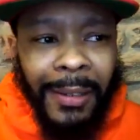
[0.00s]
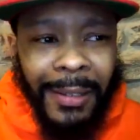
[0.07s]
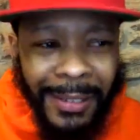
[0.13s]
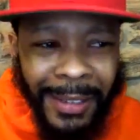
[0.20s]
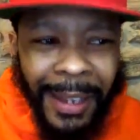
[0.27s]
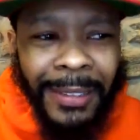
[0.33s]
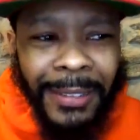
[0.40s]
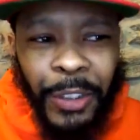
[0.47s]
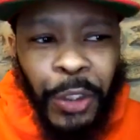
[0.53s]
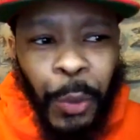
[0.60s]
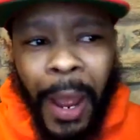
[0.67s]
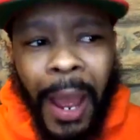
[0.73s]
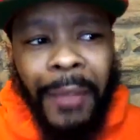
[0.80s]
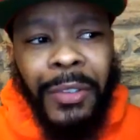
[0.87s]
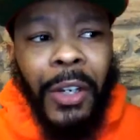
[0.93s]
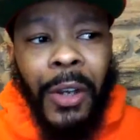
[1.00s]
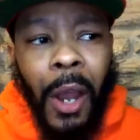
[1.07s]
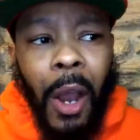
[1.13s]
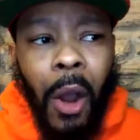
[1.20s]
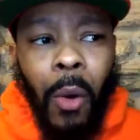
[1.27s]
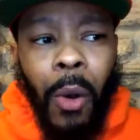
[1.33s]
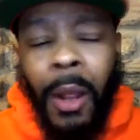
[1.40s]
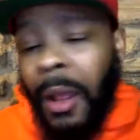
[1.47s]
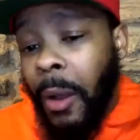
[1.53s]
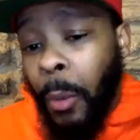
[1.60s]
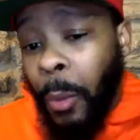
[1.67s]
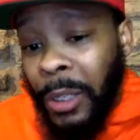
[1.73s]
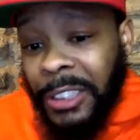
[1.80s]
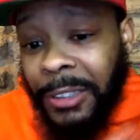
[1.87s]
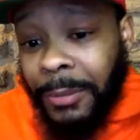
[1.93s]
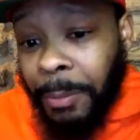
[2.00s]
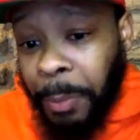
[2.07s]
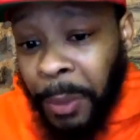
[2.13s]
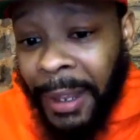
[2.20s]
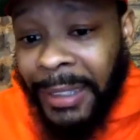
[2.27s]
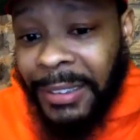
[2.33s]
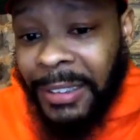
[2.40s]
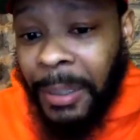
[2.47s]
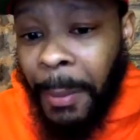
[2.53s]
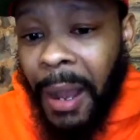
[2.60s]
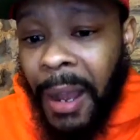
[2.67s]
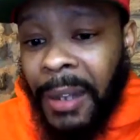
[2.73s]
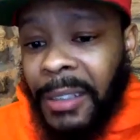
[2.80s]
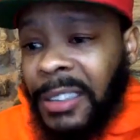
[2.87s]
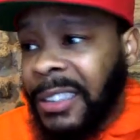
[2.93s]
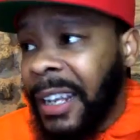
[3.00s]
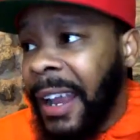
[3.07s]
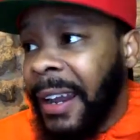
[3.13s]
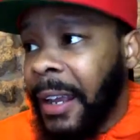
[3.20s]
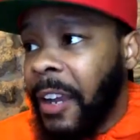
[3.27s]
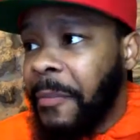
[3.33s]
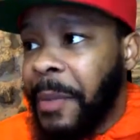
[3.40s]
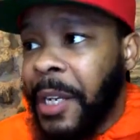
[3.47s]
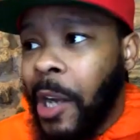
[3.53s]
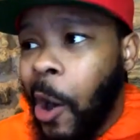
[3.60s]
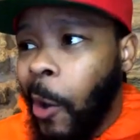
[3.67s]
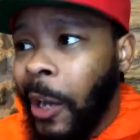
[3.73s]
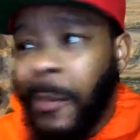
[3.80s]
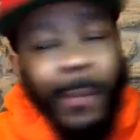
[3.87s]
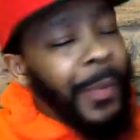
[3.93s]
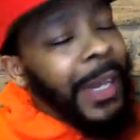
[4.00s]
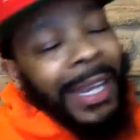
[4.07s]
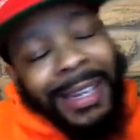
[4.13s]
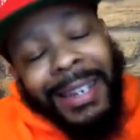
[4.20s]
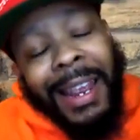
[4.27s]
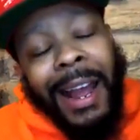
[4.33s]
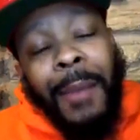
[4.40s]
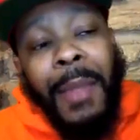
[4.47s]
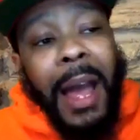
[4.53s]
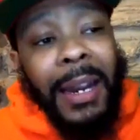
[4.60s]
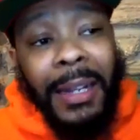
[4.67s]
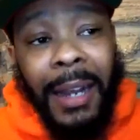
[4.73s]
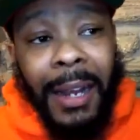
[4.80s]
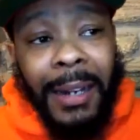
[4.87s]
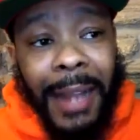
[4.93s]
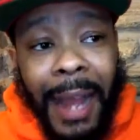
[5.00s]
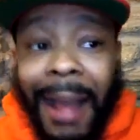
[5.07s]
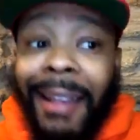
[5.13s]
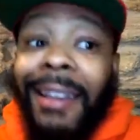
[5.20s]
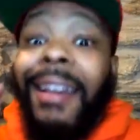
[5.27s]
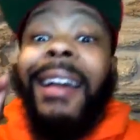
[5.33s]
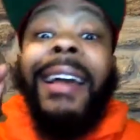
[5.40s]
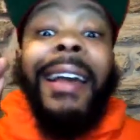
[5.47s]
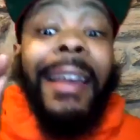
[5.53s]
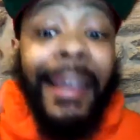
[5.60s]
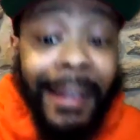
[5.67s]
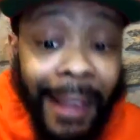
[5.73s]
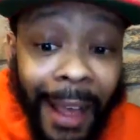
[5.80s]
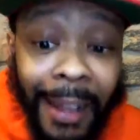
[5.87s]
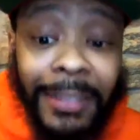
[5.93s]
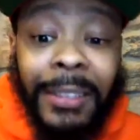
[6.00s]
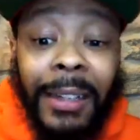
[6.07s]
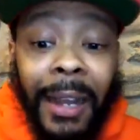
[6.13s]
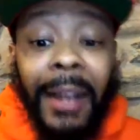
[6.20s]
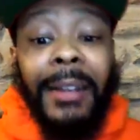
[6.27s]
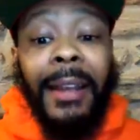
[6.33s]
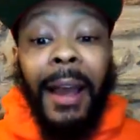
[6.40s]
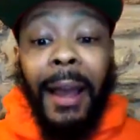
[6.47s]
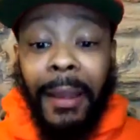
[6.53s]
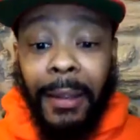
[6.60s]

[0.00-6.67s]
things that you have to know, which plays to my understanding of me going, yeah, I'm not a gun guy. Hickok's a gun guy.